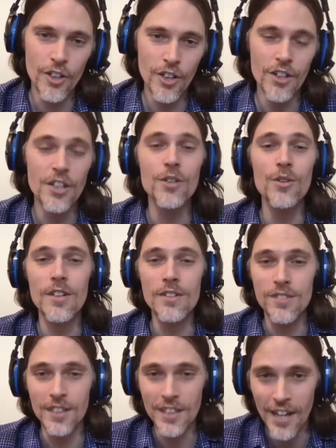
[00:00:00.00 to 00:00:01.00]
right. to do this
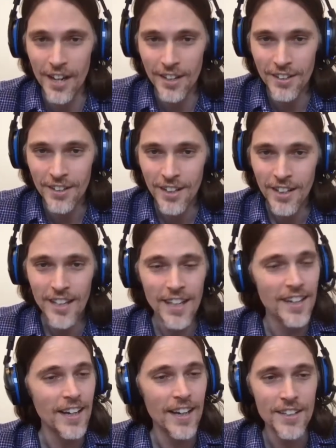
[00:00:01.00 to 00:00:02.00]
again. Hmm.
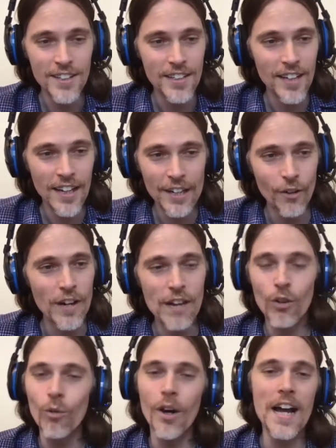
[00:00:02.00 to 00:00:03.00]
And I, I don't
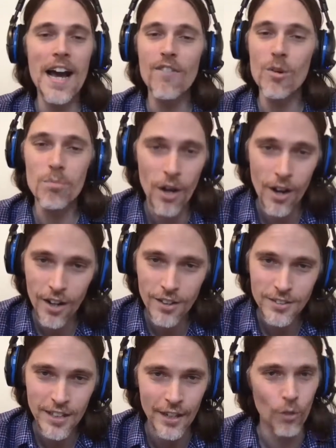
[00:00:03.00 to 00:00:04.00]
ever want to have a
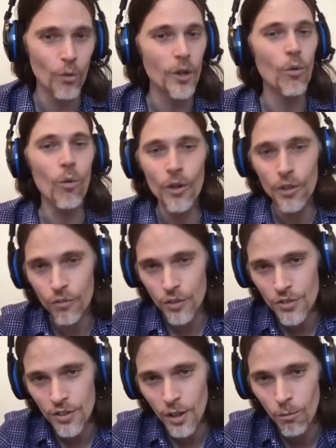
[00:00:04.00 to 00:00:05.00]
boss. I don't want to work for
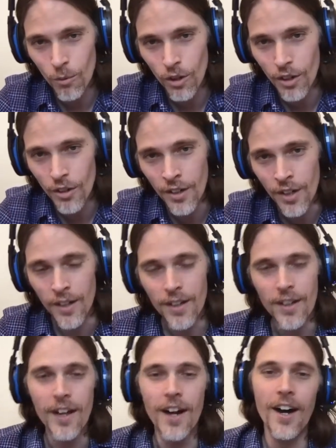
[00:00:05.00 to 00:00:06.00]
someone.
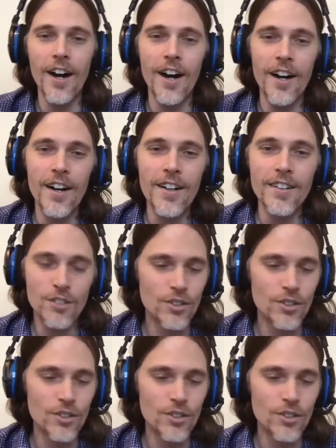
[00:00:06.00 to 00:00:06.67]
Uh, it's just